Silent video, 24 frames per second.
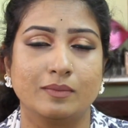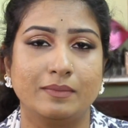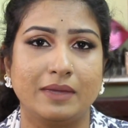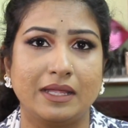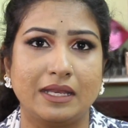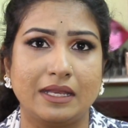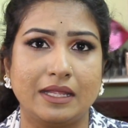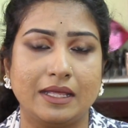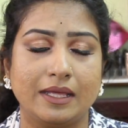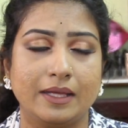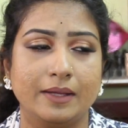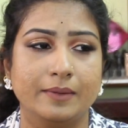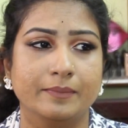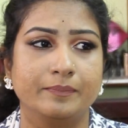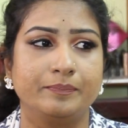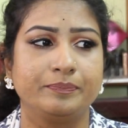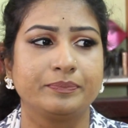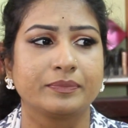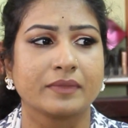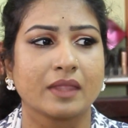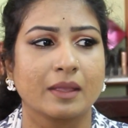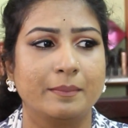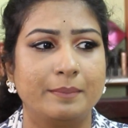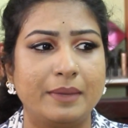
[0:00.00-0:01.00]
many
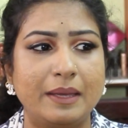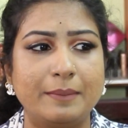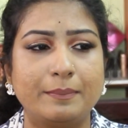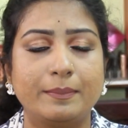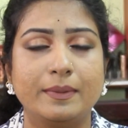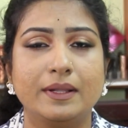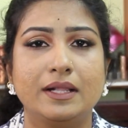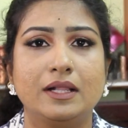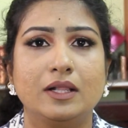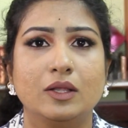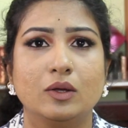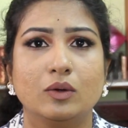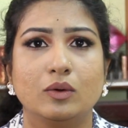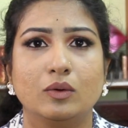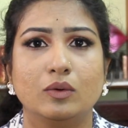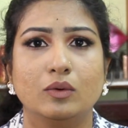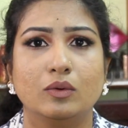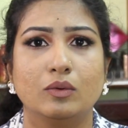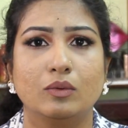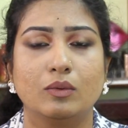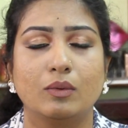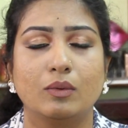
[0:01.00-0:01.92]
people who